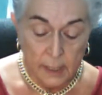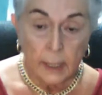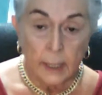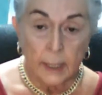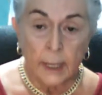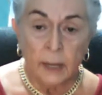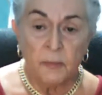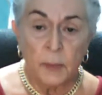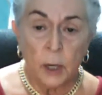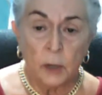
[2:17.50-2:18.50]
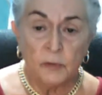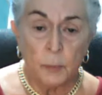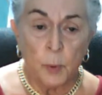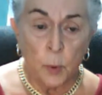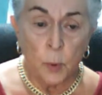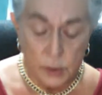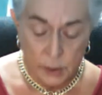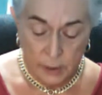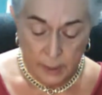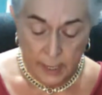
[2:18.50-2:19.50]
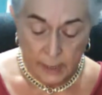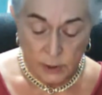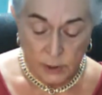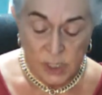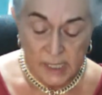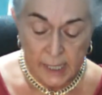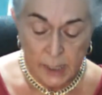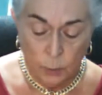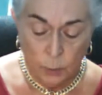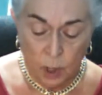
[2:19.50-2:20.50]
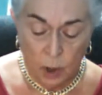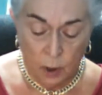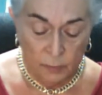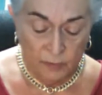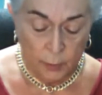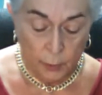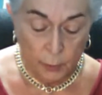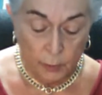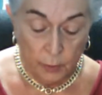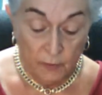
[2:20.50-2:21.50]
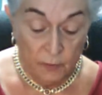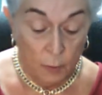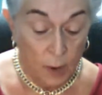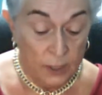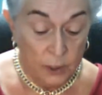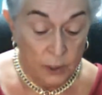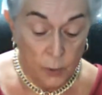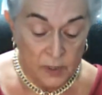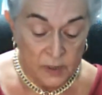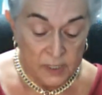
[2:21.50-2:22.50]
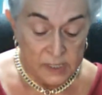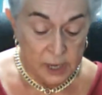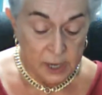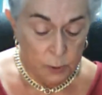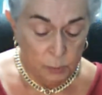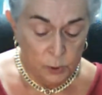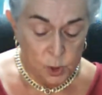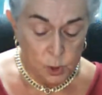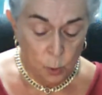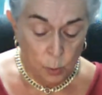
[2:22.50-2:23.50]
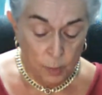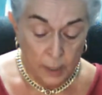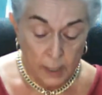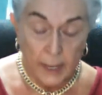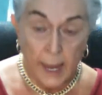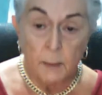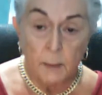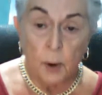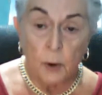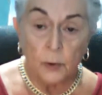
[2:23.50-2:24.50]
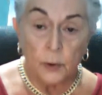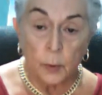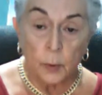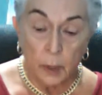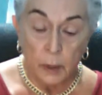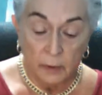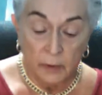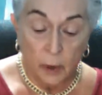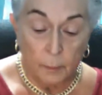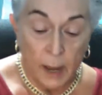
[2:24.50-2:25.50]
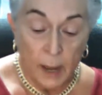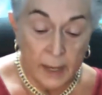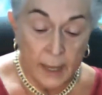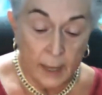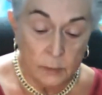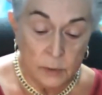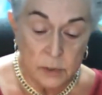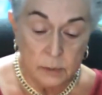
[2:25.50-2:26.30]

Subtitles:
"Heave me overboard, and the sea will calm for you, for I know that this terrible storm came upon you on my account."